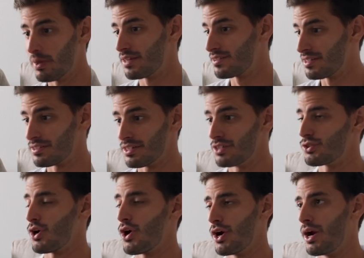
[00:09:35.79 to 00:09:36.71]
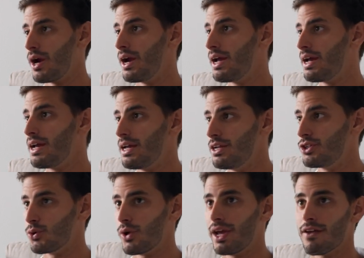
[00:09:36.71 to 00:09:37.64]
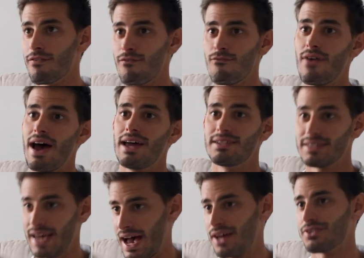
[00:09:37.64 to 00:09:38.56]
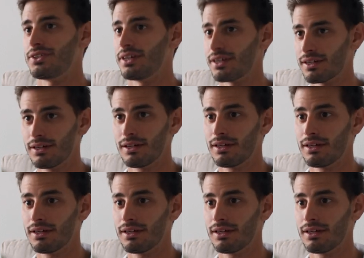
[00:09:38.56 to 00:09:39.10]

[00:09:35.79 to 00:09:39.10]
businesses are doing fantastic.